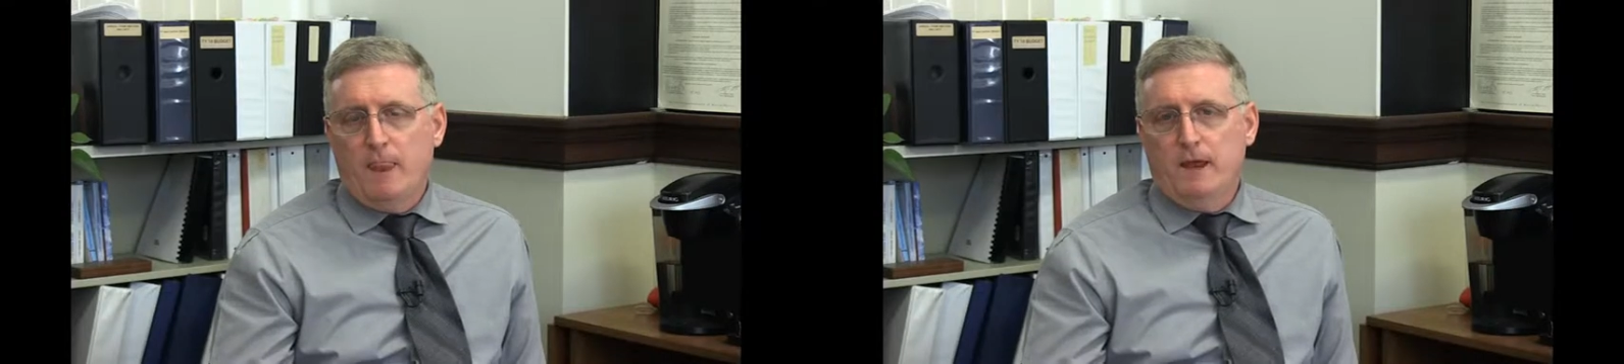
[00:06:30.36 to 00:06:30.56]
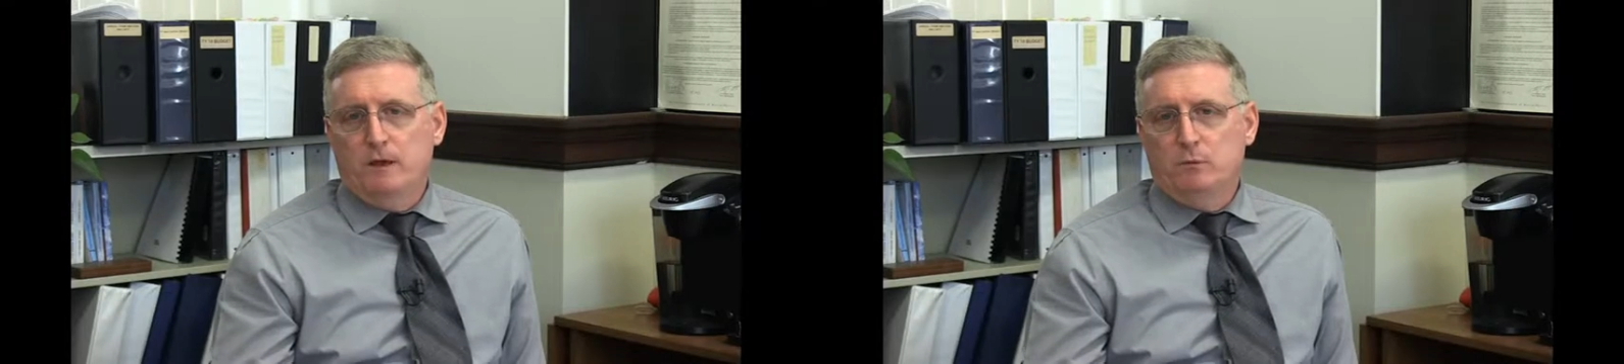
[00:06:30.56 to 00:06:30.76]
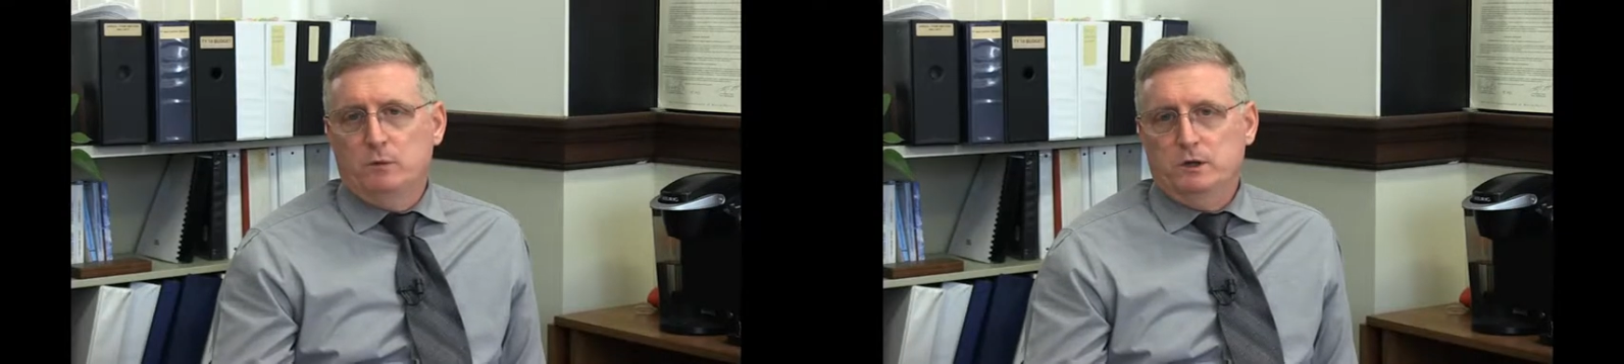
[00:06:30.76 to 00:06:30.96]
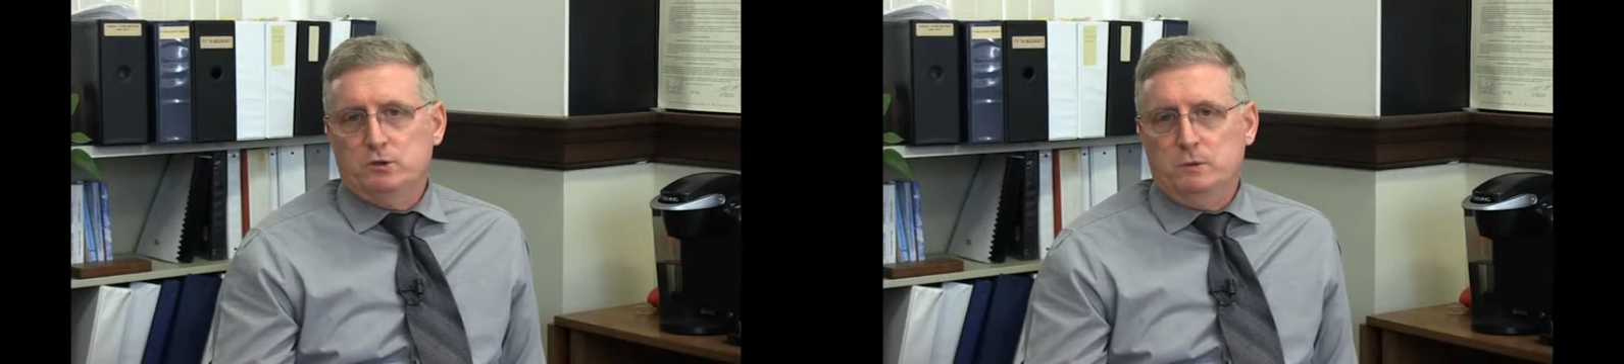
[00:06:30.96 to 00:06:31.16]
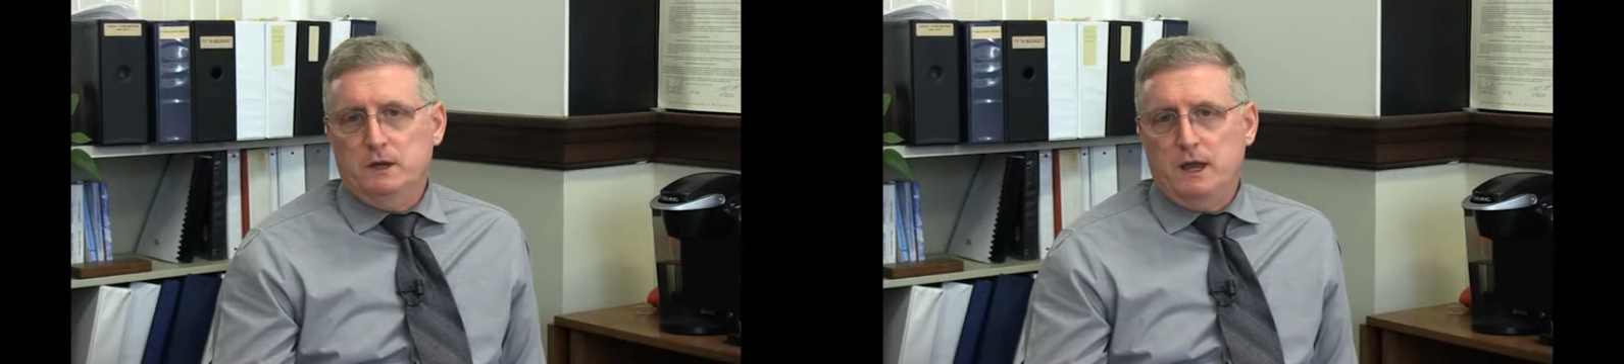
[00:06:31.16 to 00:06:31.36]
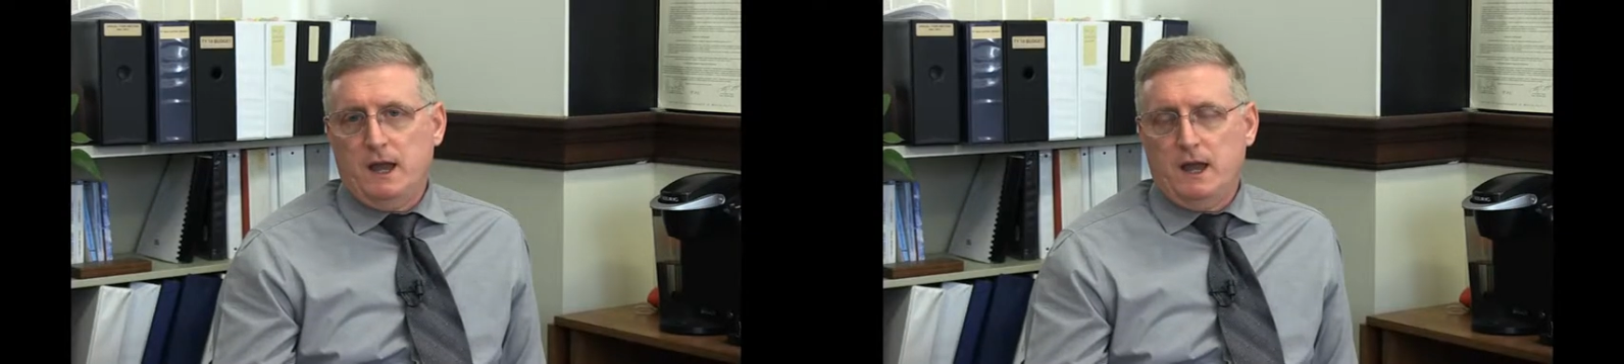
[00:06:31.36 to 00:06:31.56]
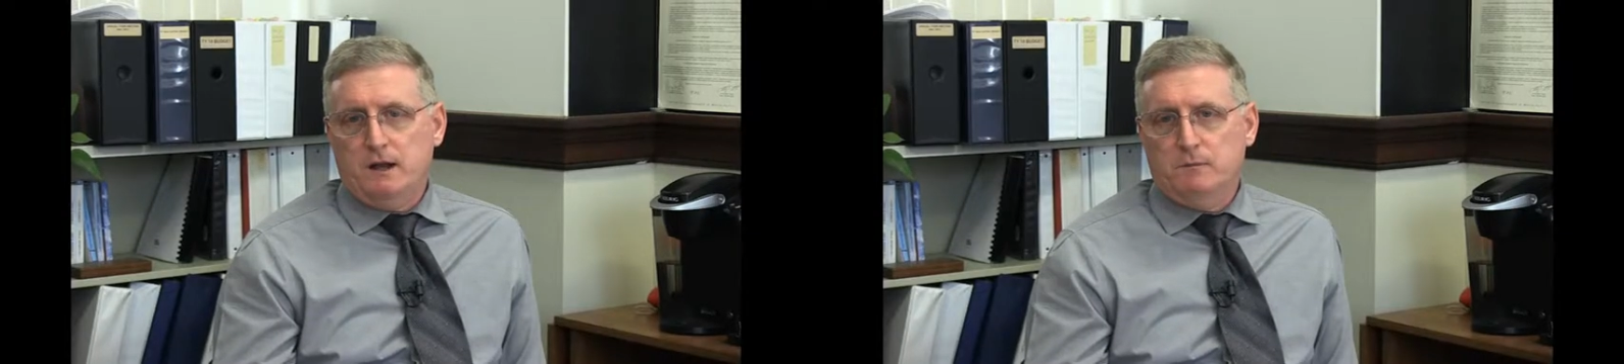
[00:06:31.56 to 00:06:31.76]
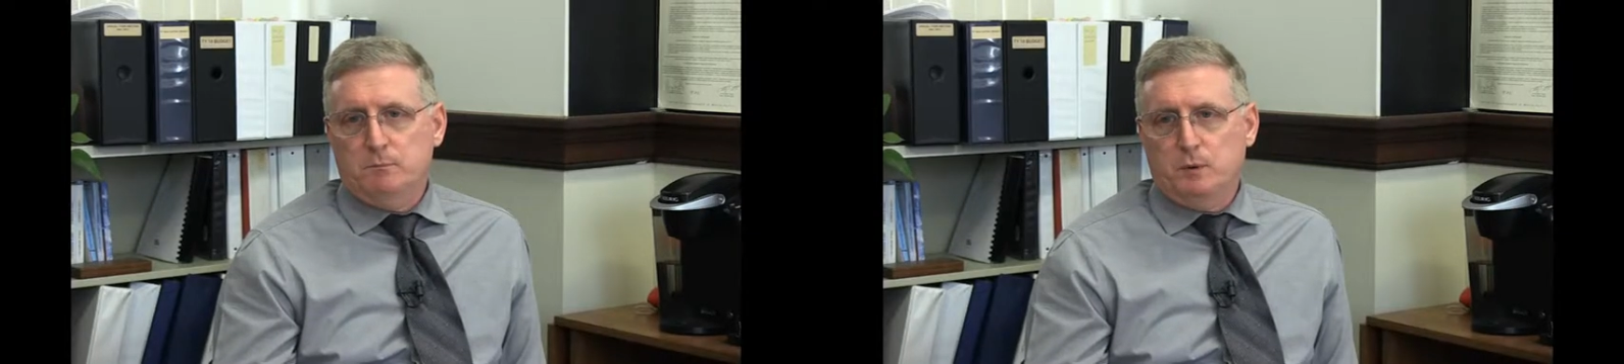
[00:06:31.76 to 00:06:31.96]
in which we
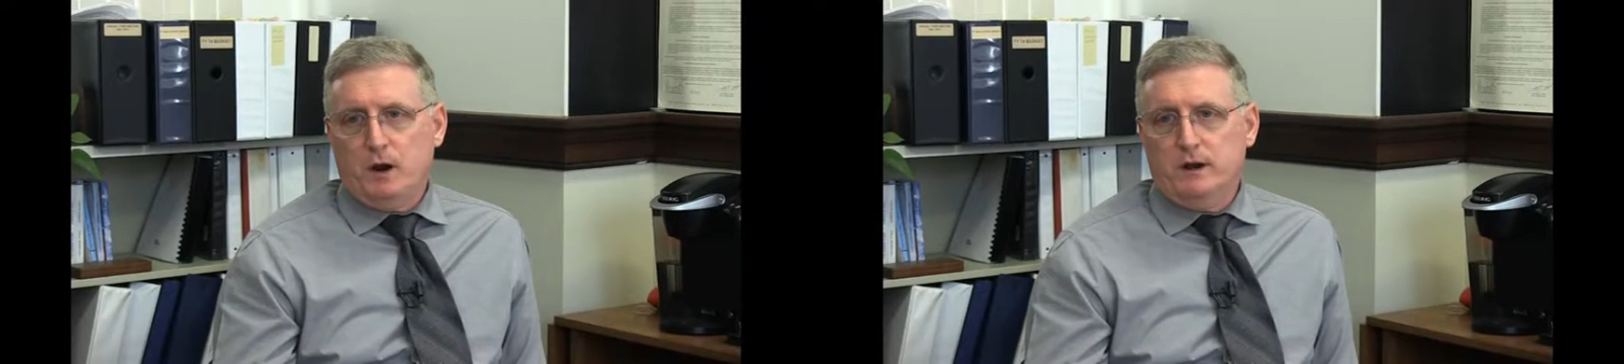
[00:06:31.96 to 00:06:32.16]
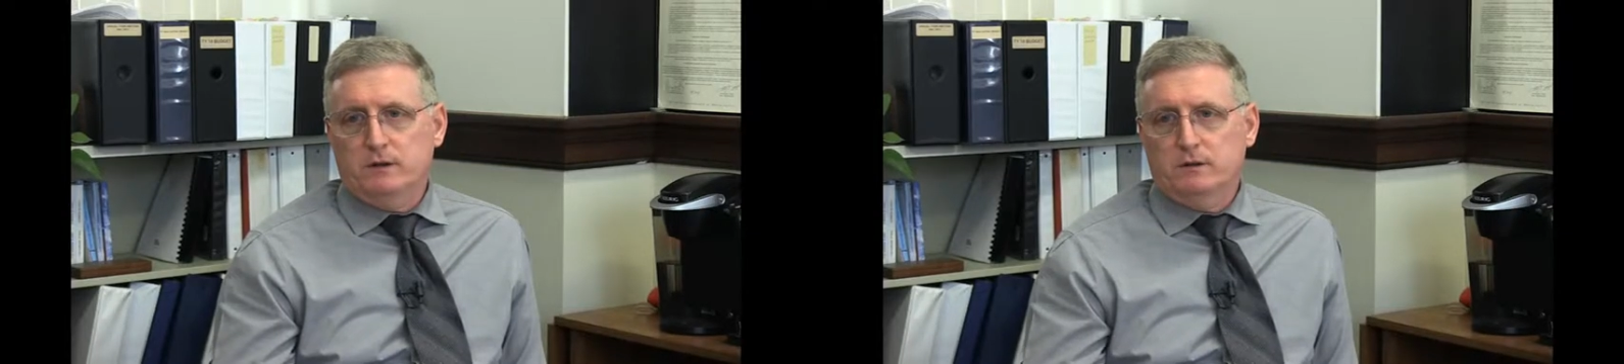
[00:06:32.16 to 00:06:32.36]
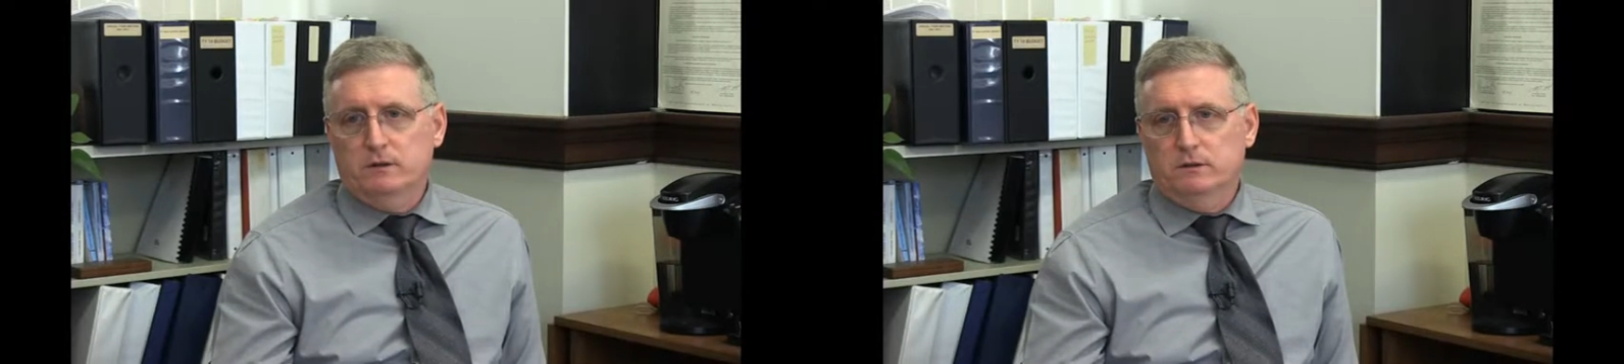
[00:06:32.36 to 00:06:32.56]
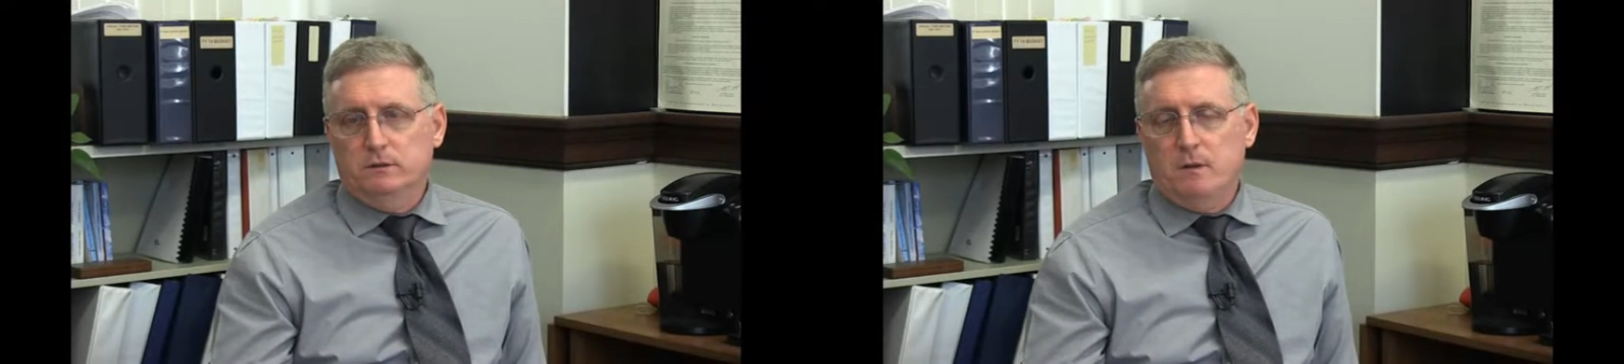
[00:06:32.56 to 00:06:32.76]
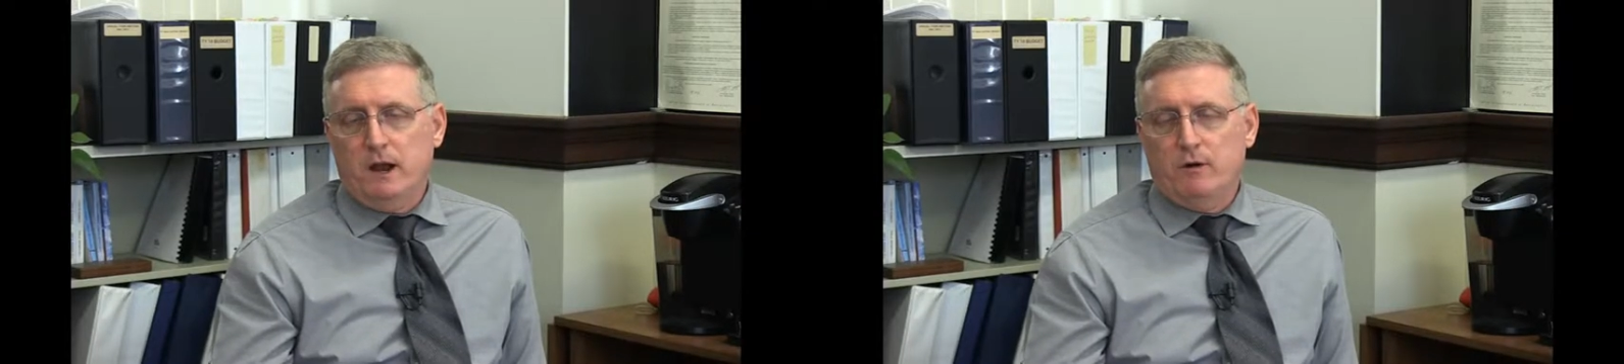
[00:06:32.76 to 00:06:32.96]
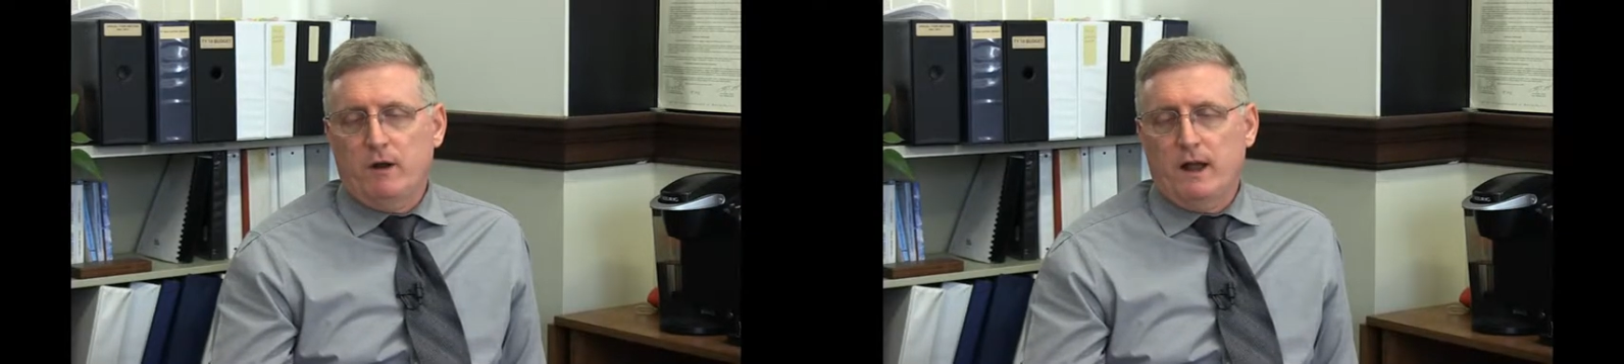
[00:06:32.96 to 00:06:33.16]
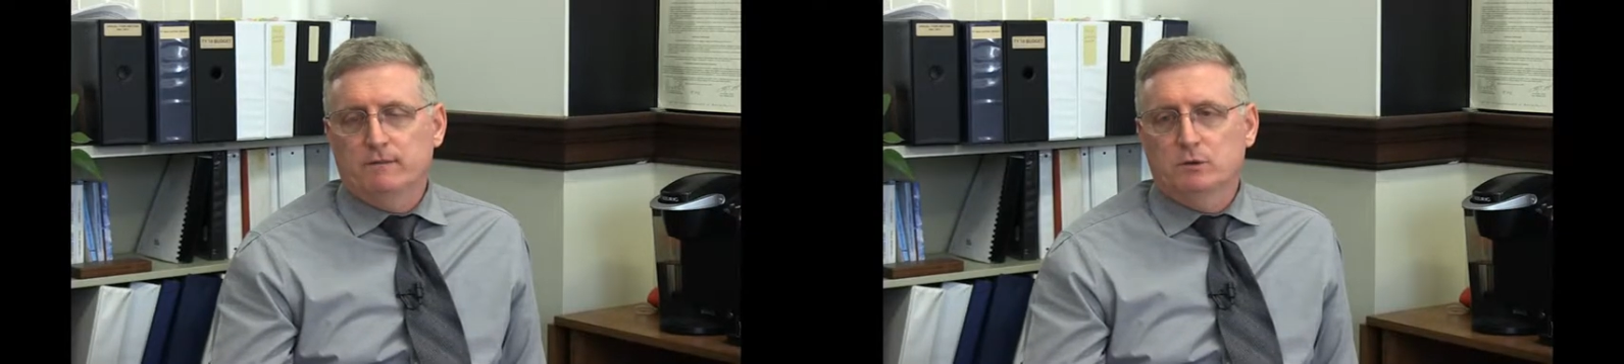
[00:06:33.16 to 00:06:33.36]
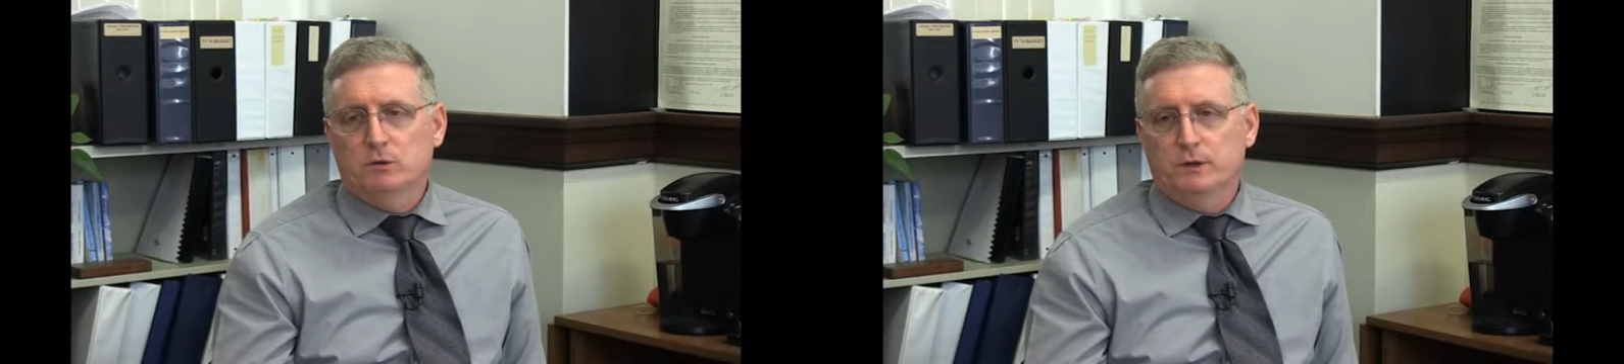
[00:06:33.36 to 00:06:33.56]
had, prior to my arrival,